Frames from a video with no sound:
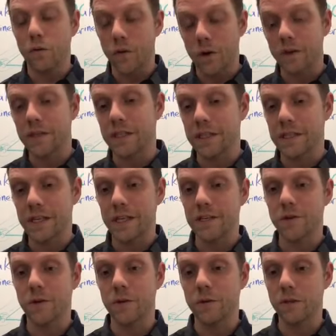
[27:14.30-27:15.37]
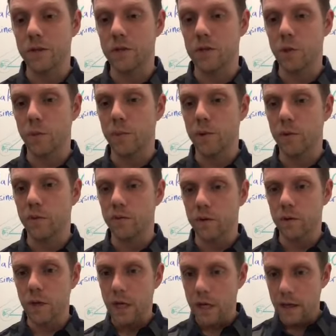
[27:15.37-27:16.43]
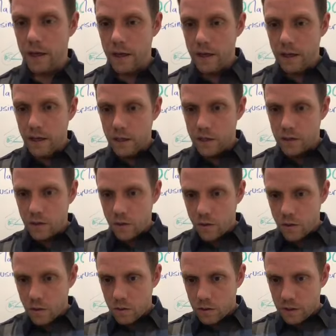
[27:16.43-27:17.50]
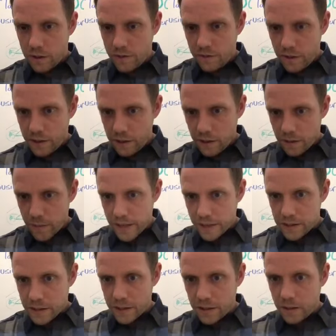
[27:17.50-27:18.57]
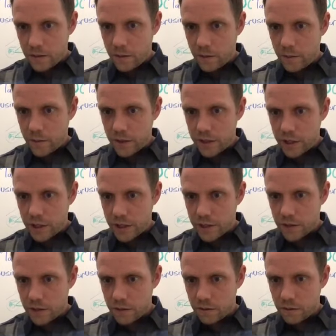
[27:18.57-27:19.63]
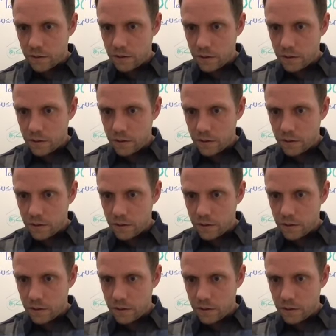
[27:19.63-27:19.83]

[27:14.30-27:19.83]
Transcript: success story, which is so beautiful. So Tiffany, you're amazing. We appreciate you.